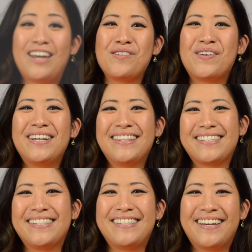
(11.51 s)
everyone,
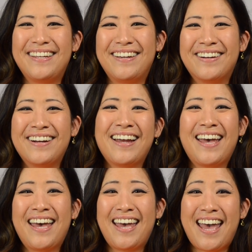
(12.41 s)
this is Yun here.
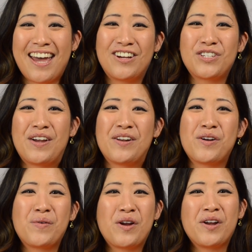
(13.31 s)
At
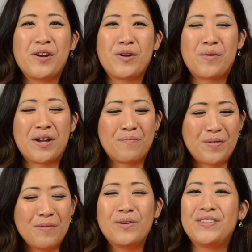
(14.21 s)
NoshFinder, we are here to bring
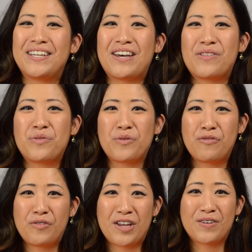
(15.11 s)
people together through
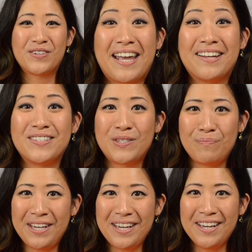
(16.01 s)
flavors. And
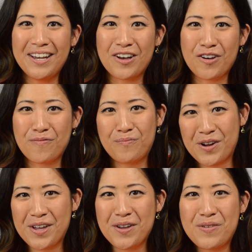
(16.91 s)
speaking of
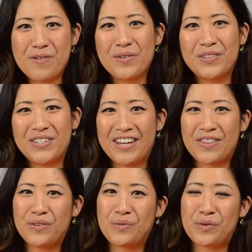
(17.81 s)
bringing people
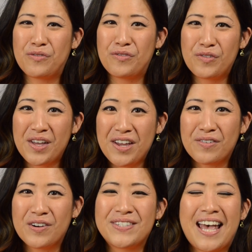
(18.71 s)
together through
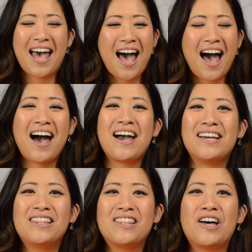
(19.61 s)
flavors,
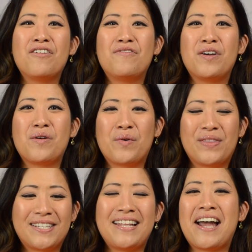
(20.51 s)
I love it when
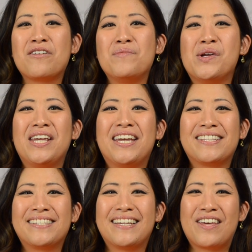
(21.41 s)
the snack community
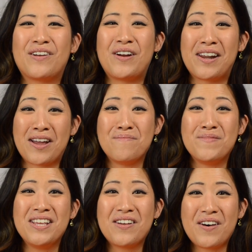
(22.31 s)
gets together and I
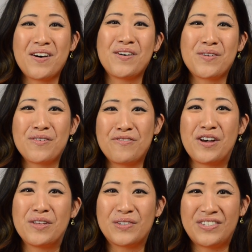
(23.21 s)
meet other
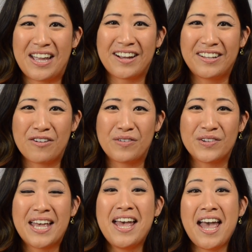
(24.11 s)
fellow snack
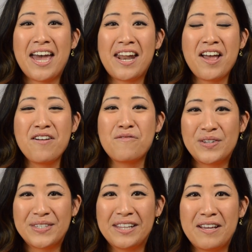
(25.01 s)
lovers. And I
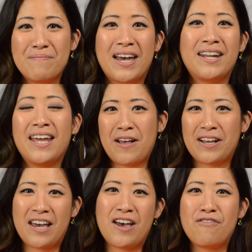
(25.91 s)
recently met
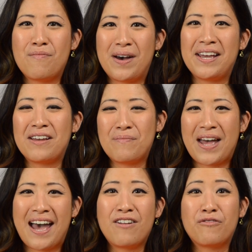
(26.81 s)
Kev, Mike, and
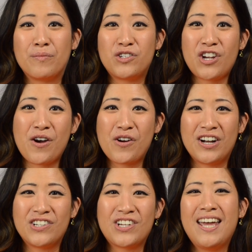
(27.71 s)
Pat from Chau
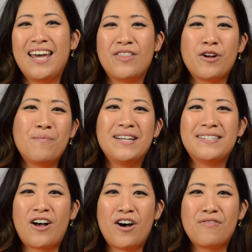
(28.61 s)
Crunch, and they're
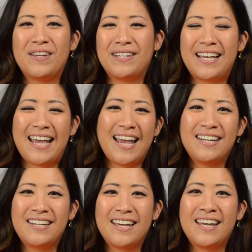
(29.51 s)
based off in
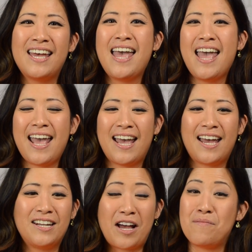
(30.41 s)
Canada,
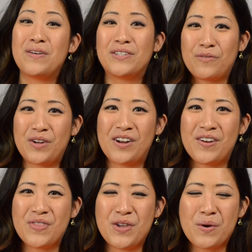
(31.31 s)
and I'm based over here
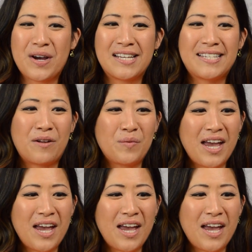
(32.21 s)
in the US, and we